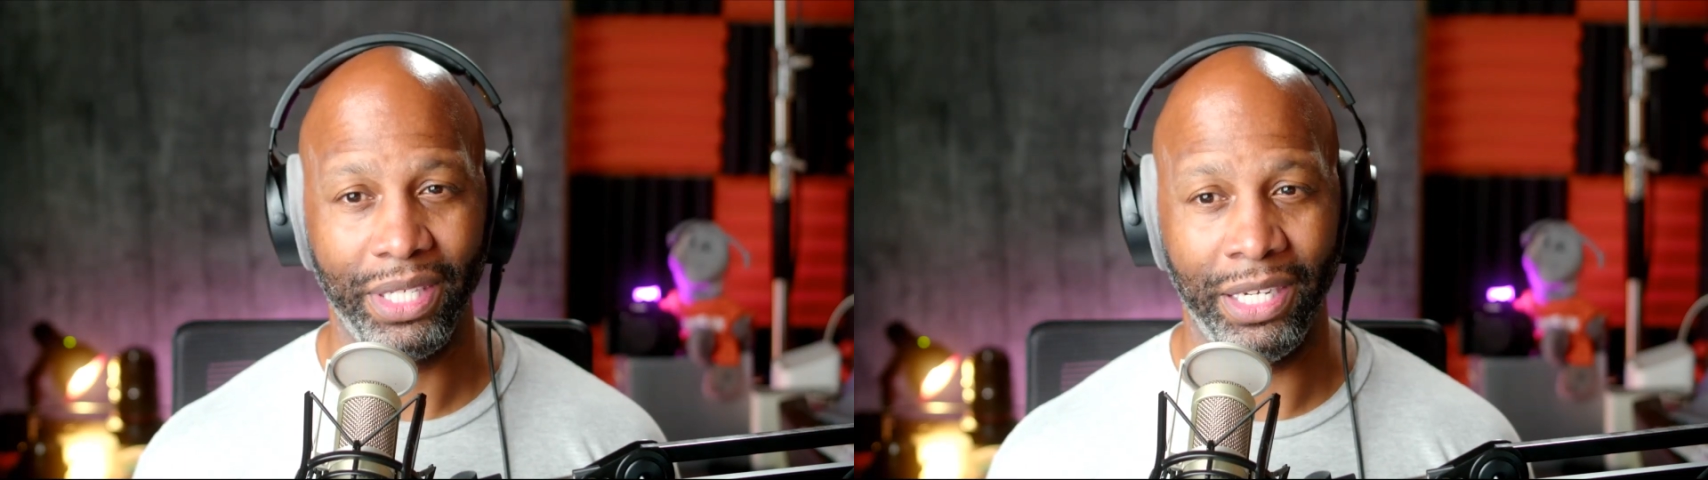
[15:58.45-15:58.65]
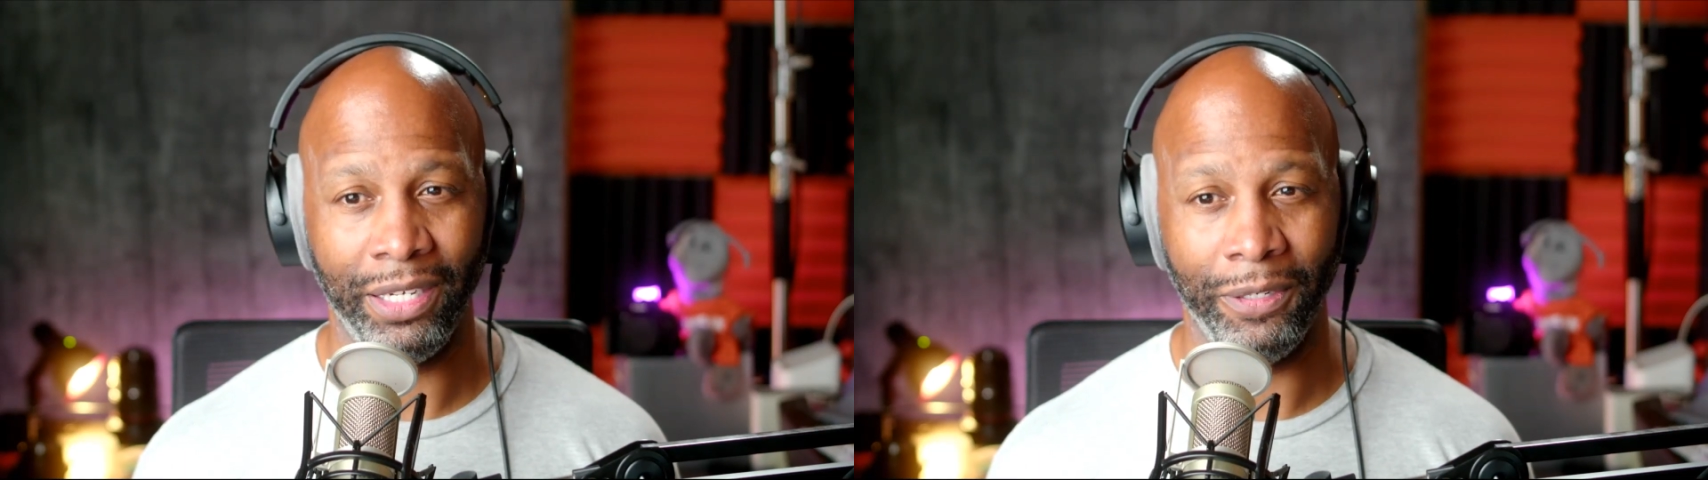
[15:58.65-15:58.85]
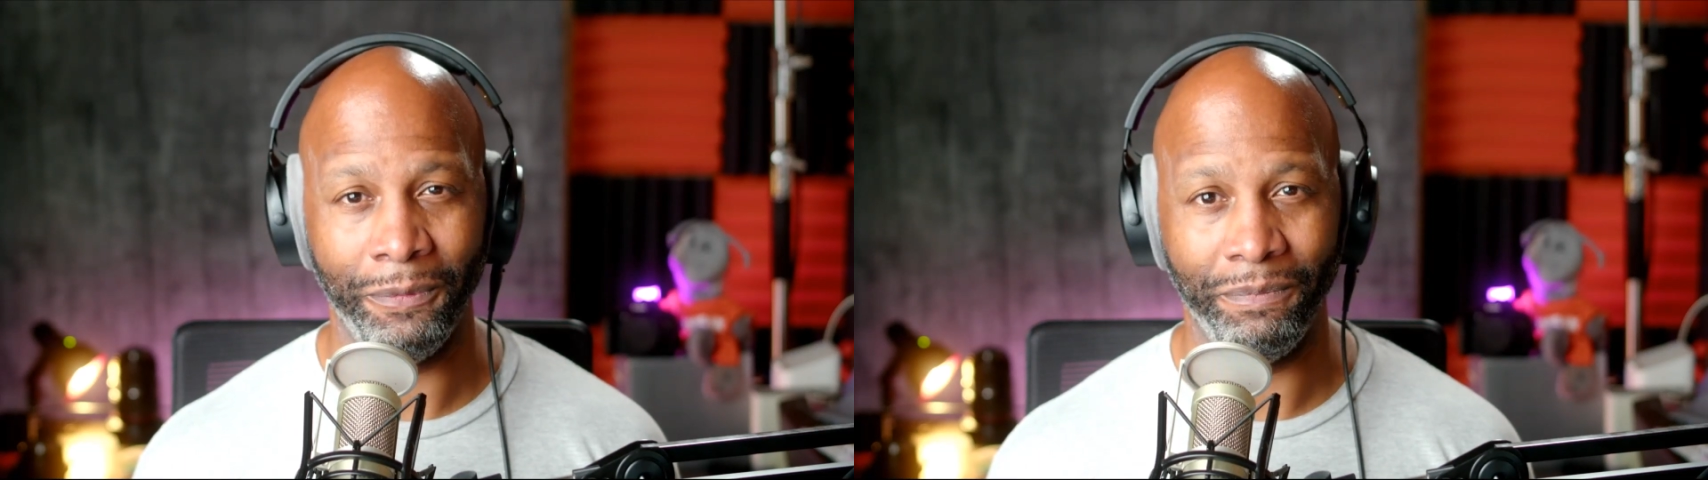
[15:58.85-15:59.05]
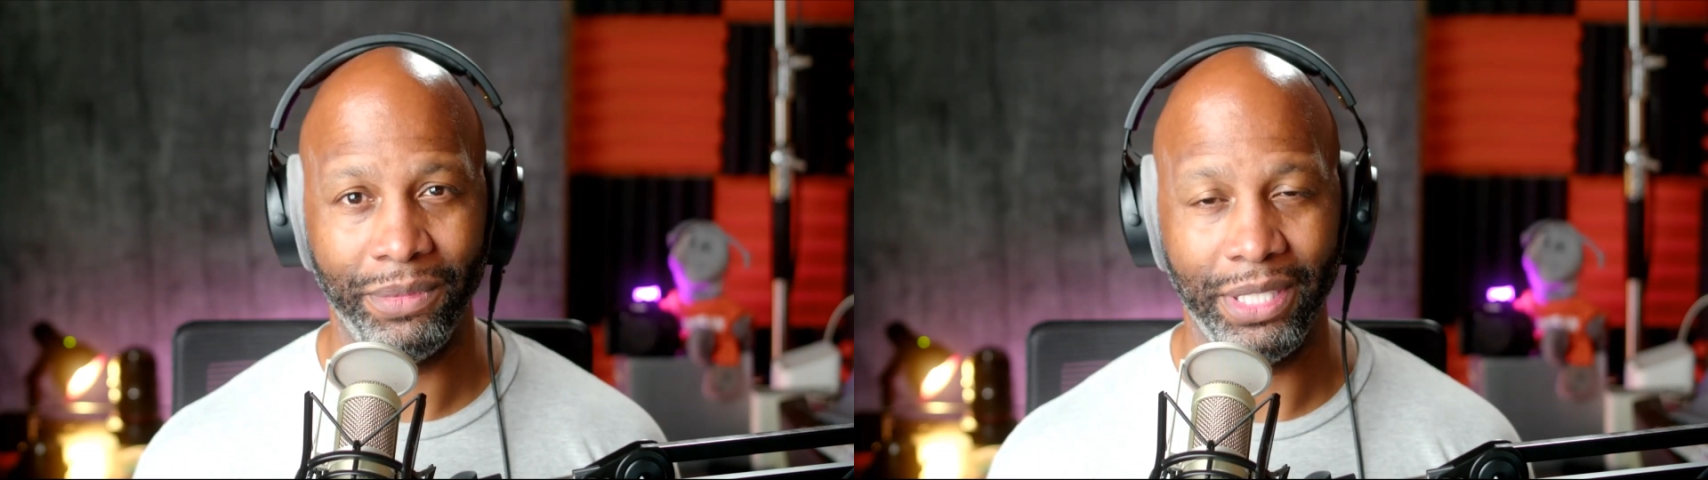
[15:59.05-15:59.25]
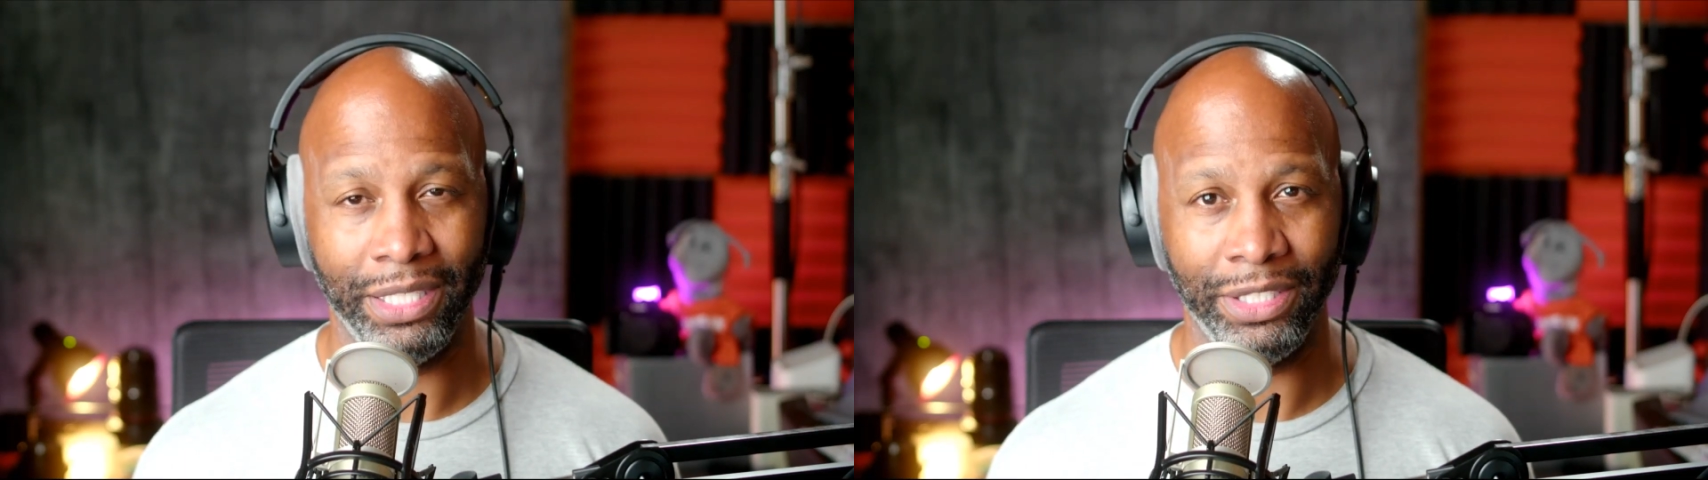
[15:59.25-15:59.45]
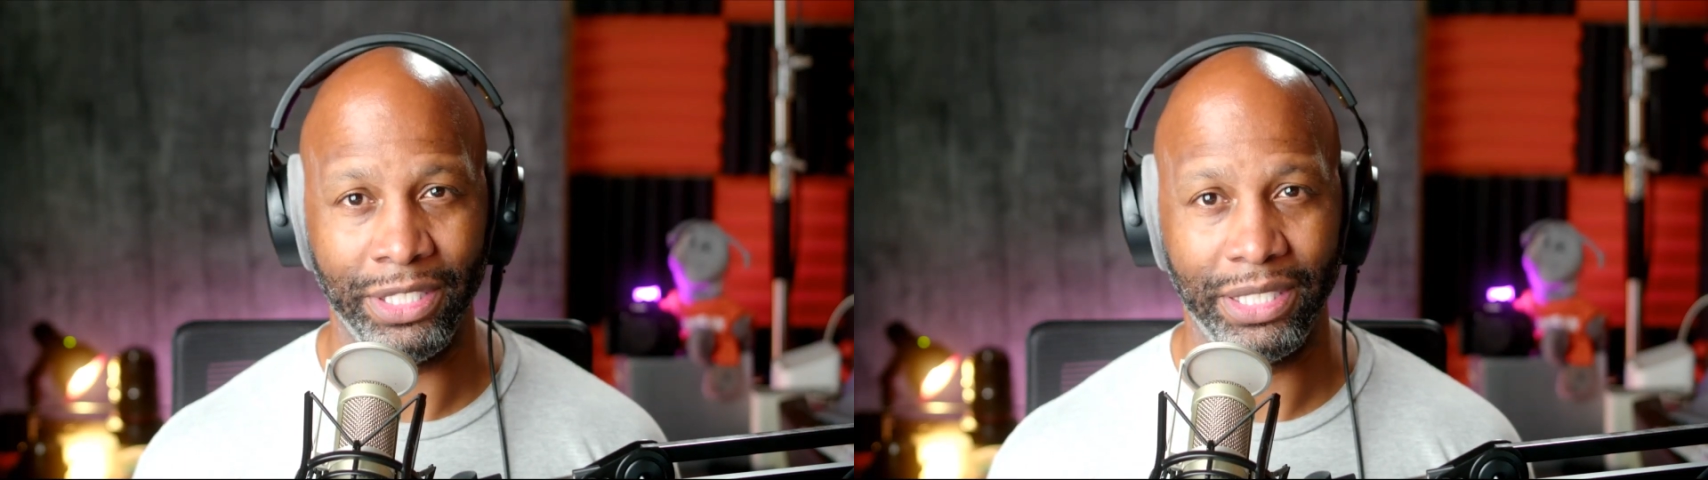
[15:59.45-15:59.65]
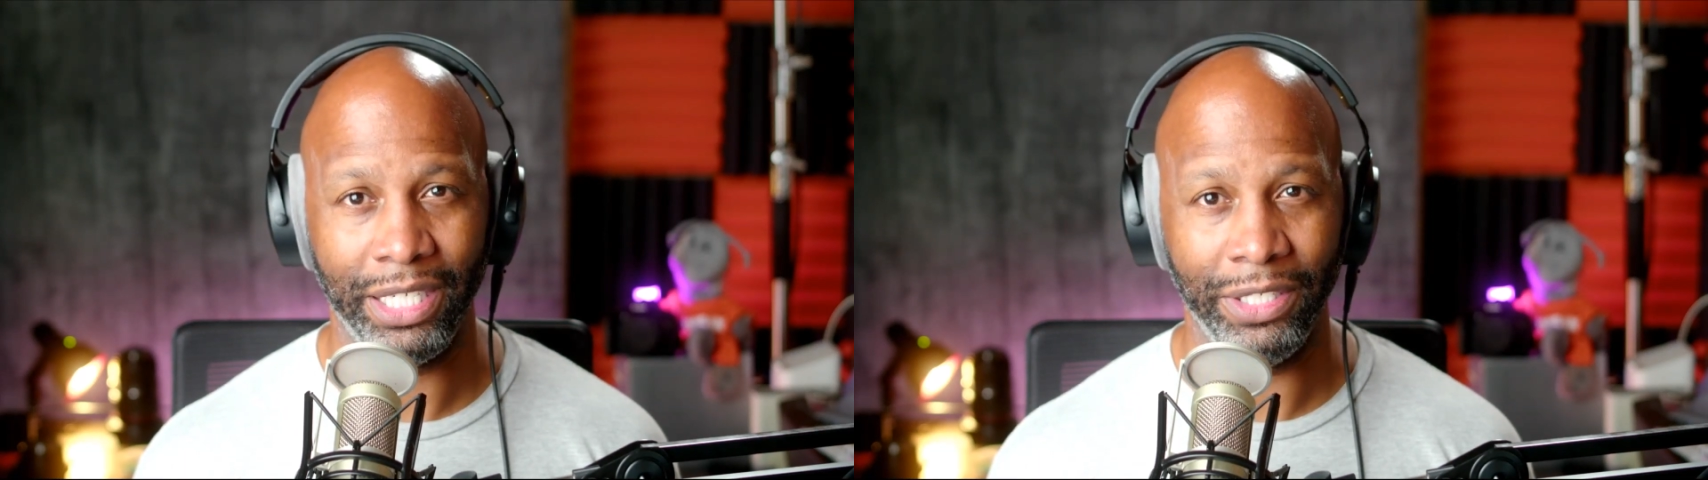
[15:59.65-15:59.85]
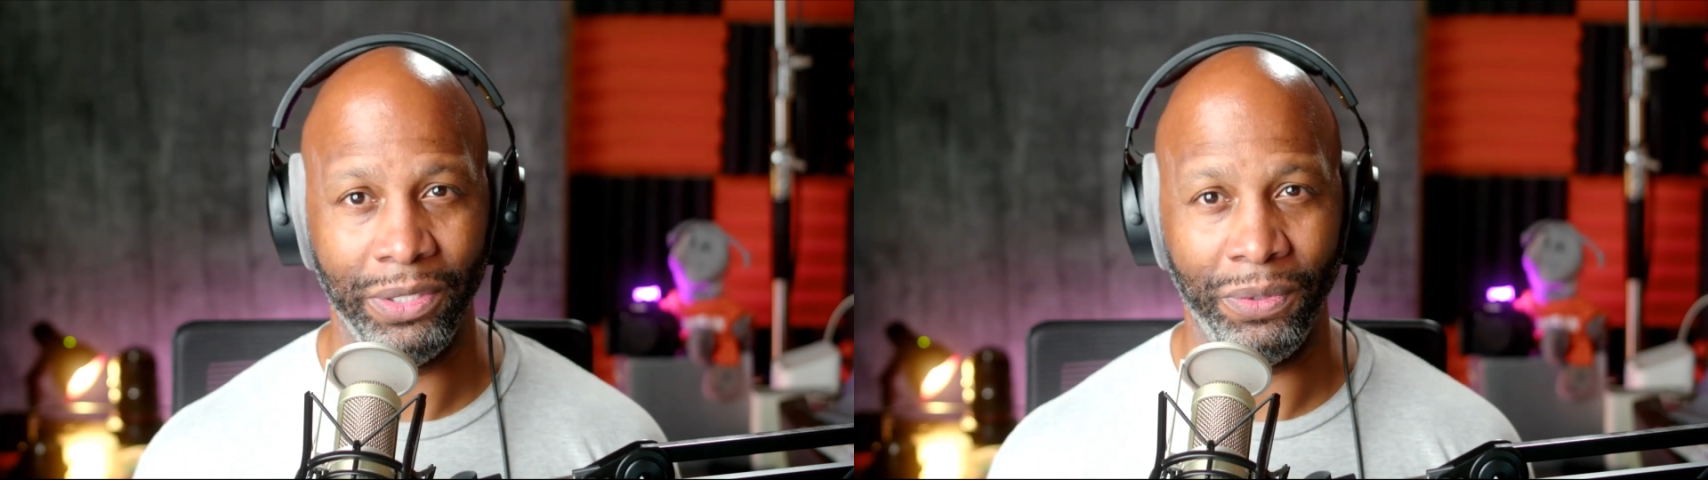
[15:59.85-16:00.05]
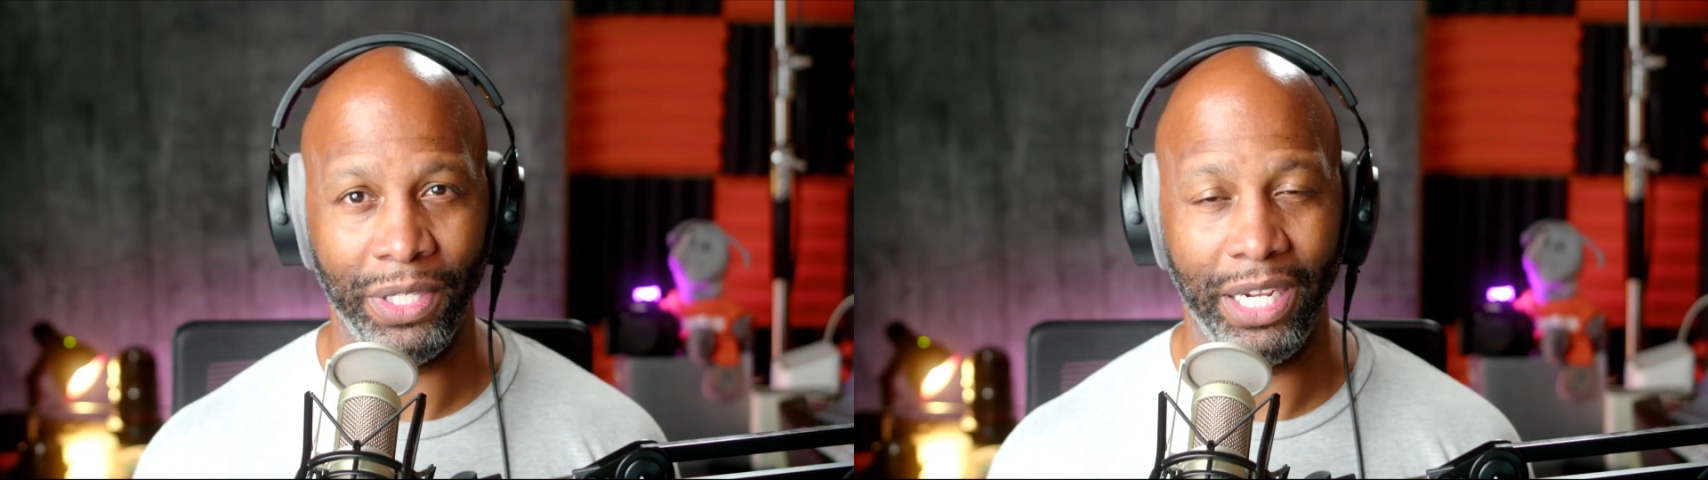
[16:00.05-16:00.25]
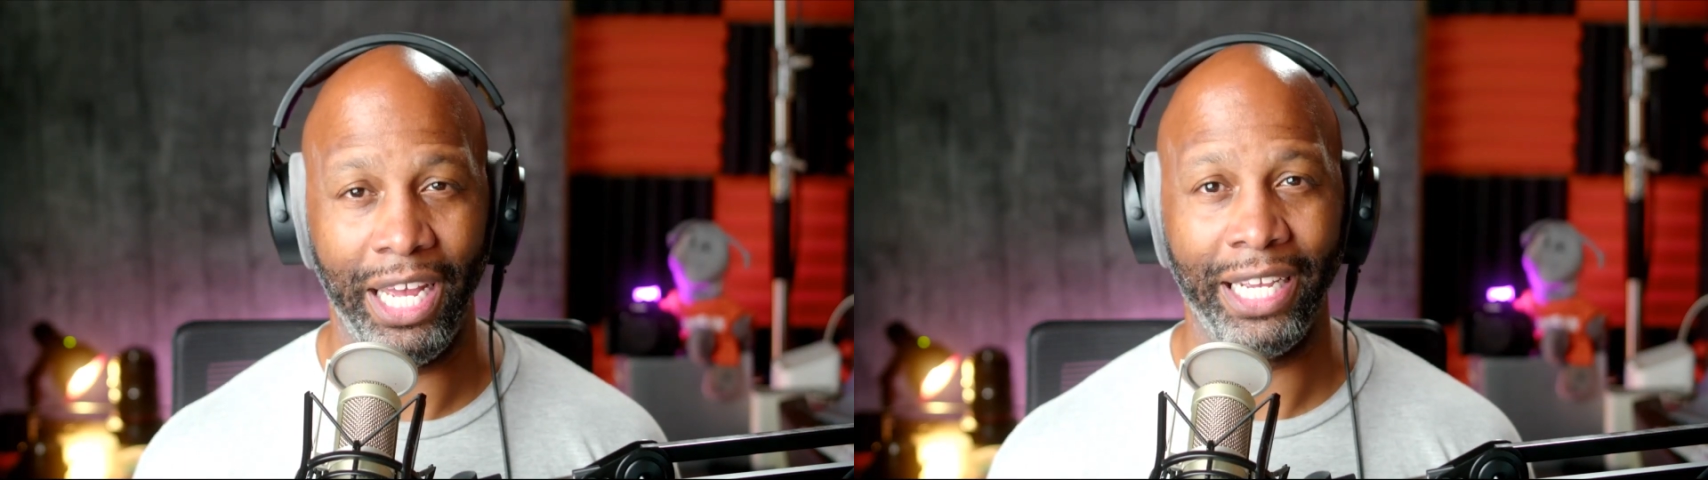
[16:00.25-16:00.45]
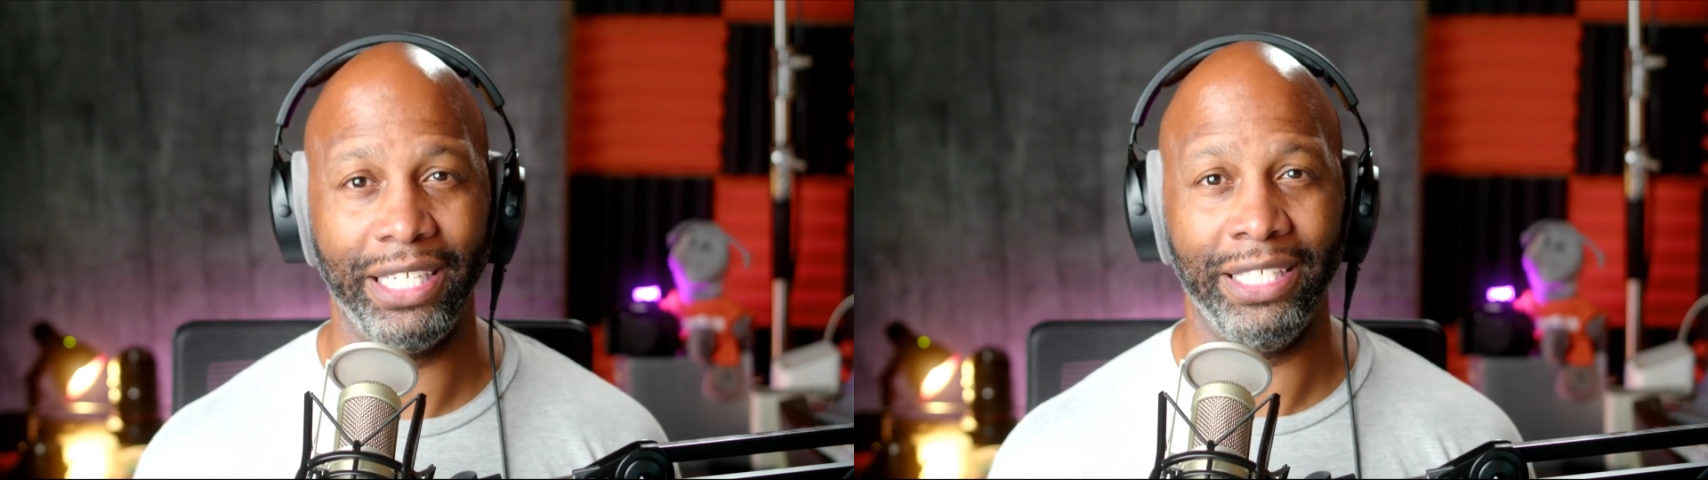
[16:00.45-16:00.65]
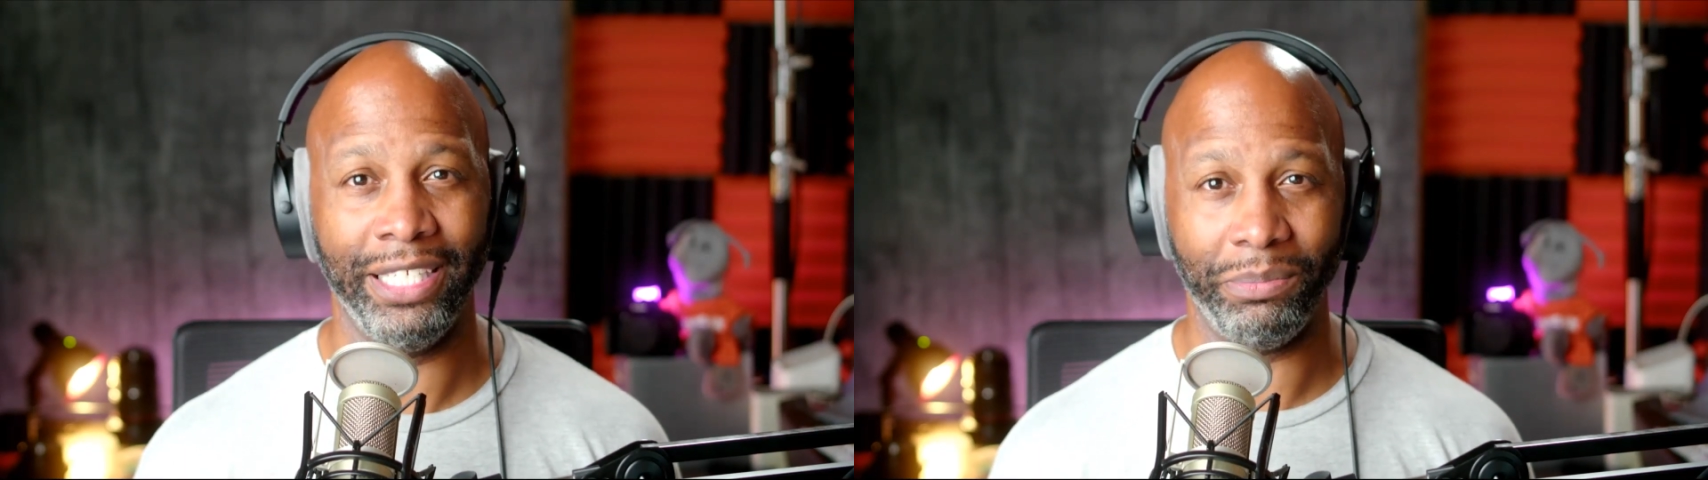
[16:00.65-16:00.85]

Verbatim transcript: um, and just say, you know what, I can